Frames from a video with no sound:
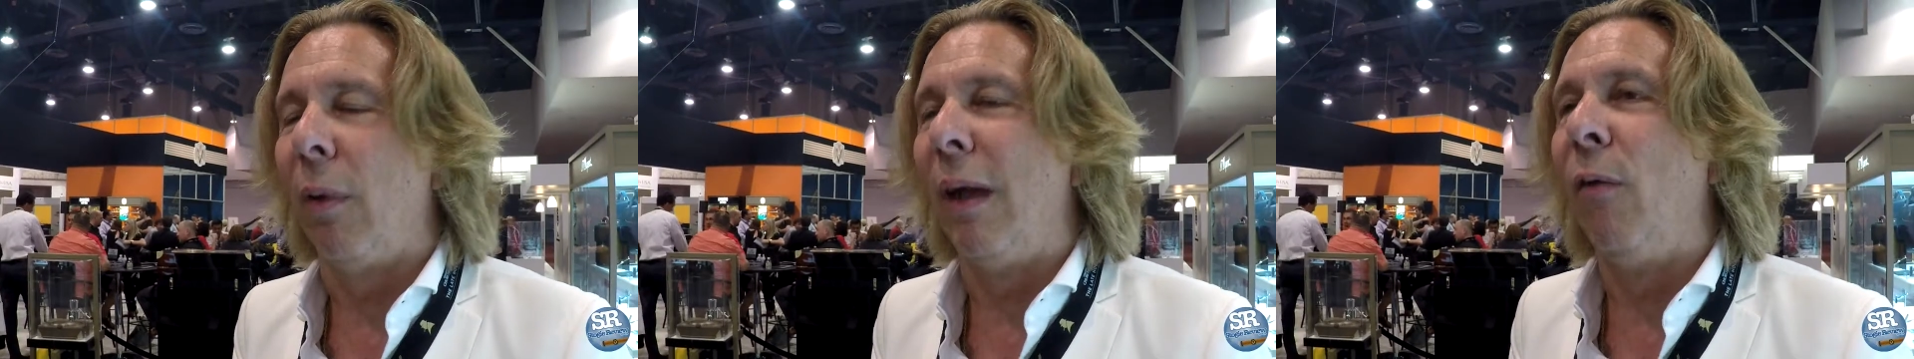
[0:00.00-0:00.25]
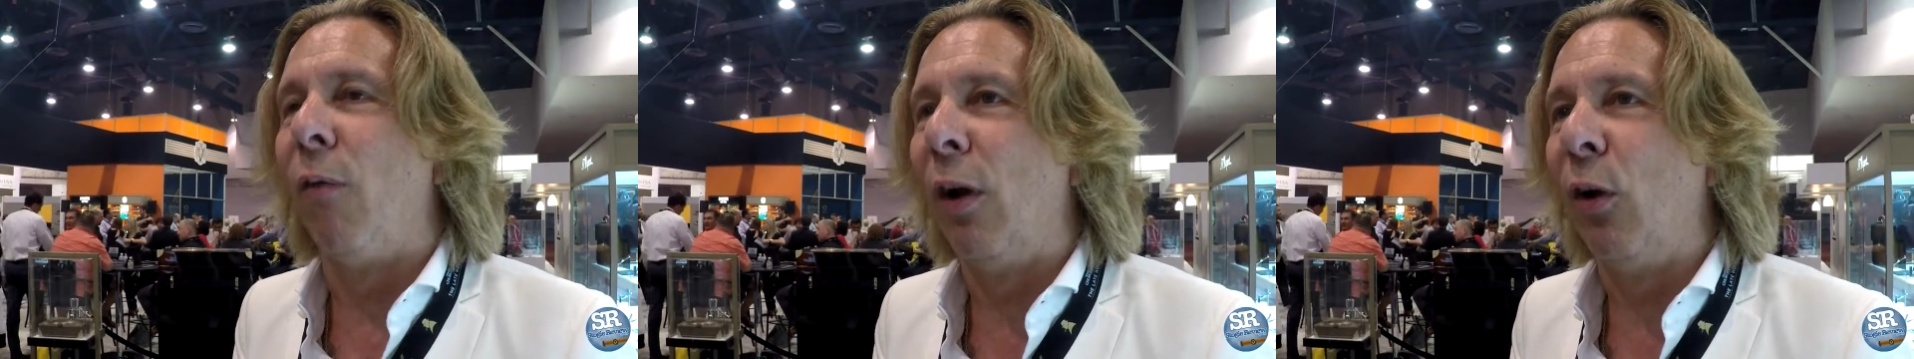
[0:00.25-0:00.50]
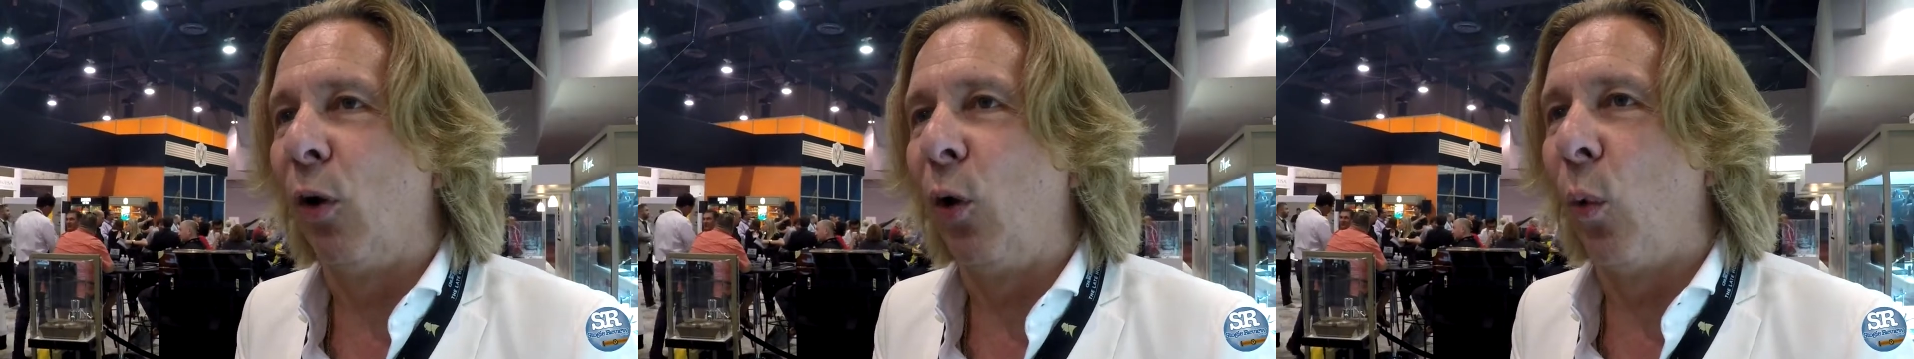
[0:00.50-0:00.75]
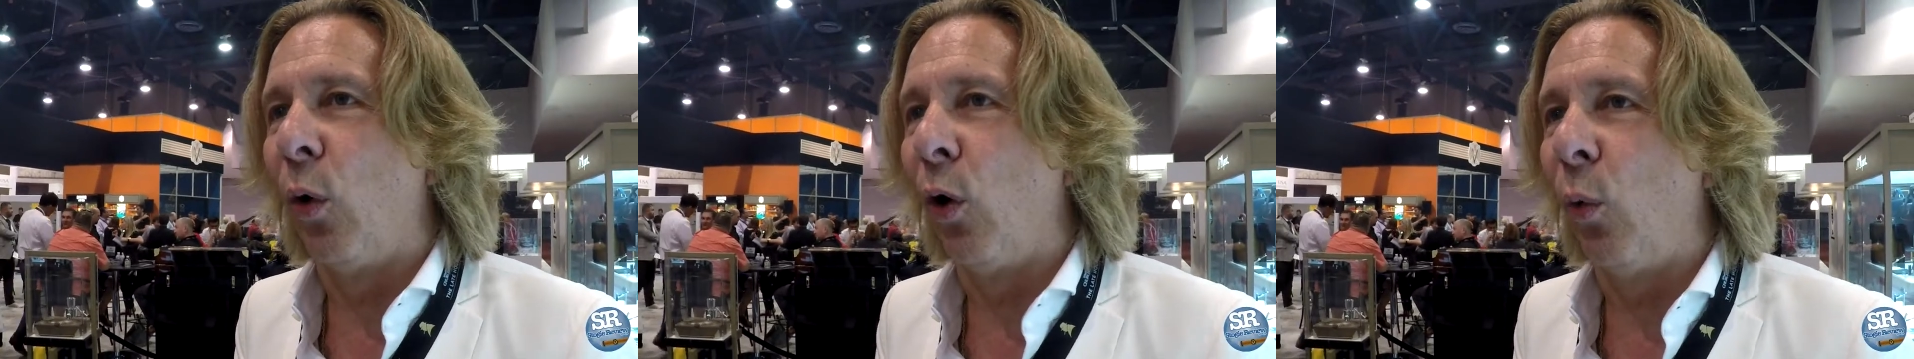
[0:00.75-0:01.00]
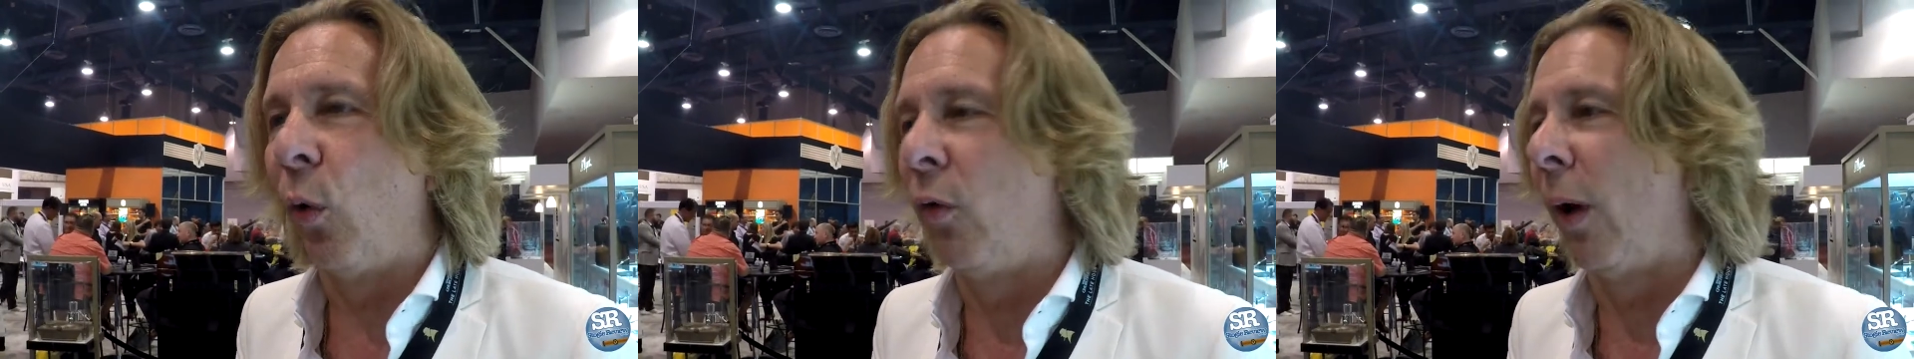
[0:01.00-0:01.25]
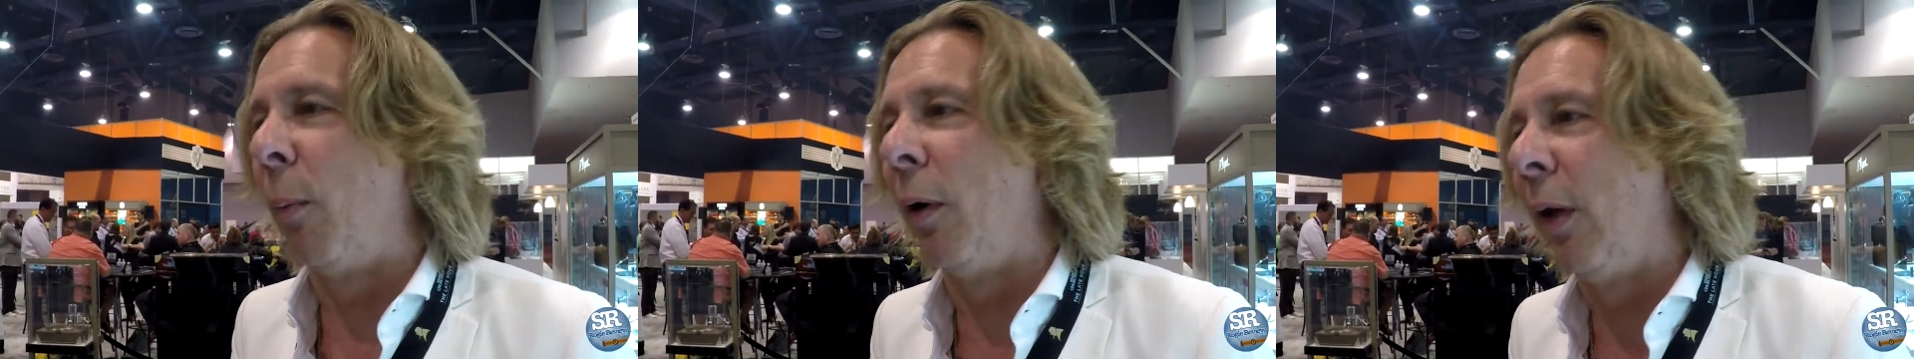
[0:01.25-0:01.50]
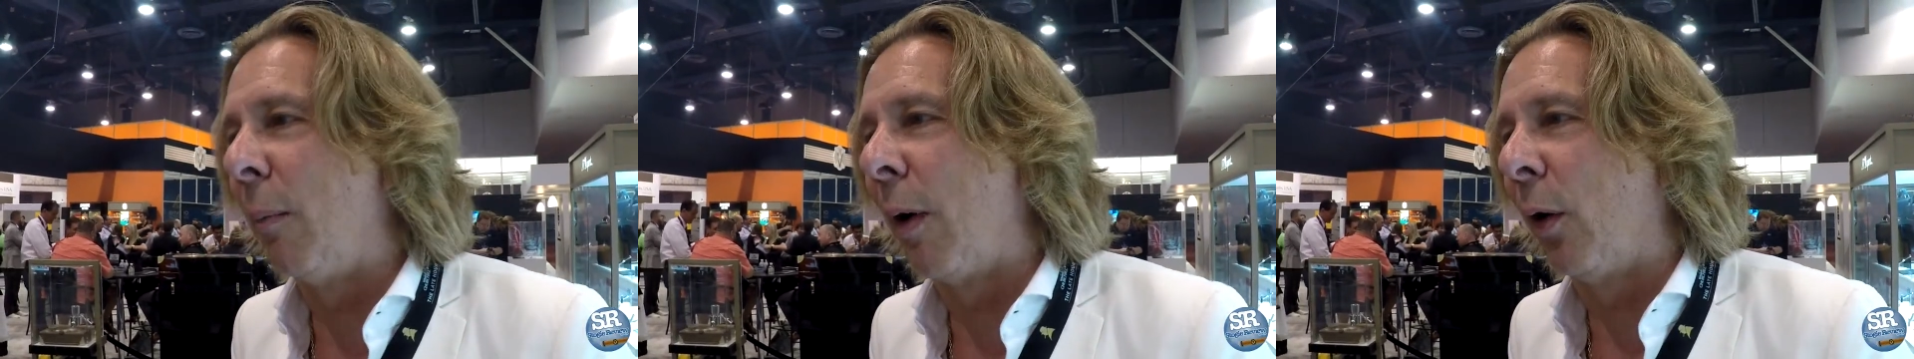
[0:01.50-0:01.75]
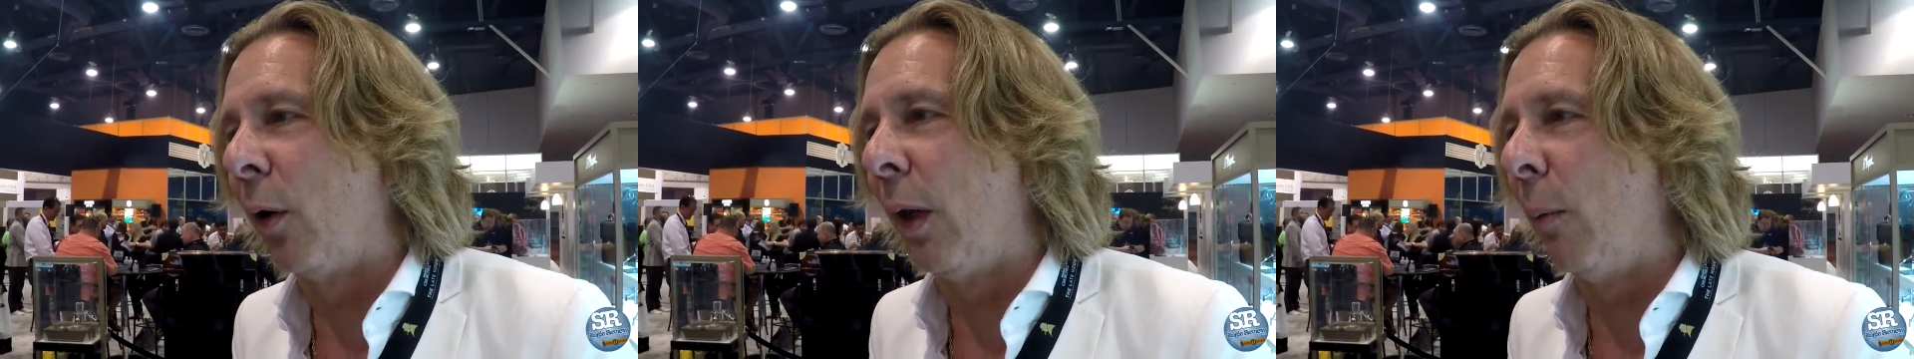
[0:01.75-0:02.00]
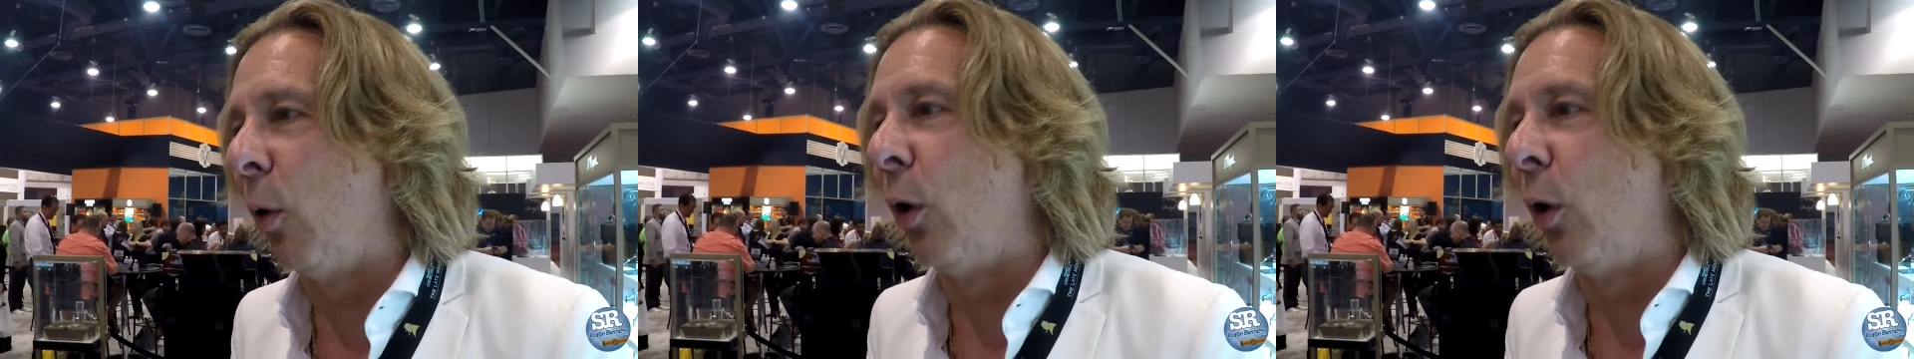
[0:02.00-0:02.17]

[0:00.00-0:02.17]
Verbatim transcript: invented, quote unquote, celebrity marketing,